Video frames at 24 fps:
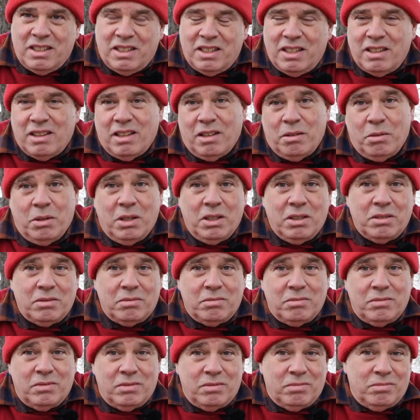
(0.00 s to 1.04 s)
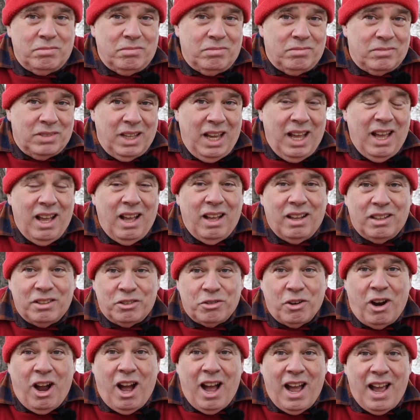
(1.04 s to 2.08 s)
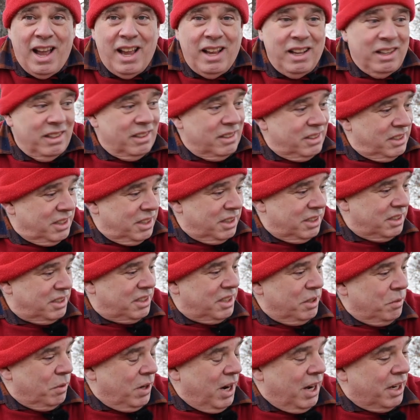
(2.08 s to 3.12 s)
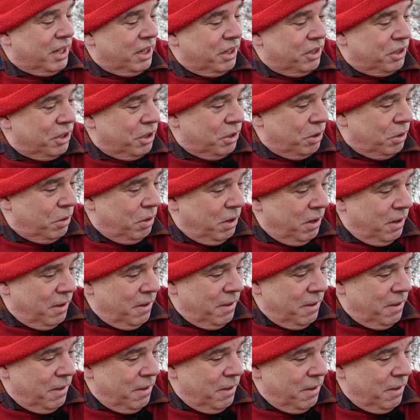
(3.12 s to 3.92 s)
And I thought, well, yeah, I'll try, see what I can do.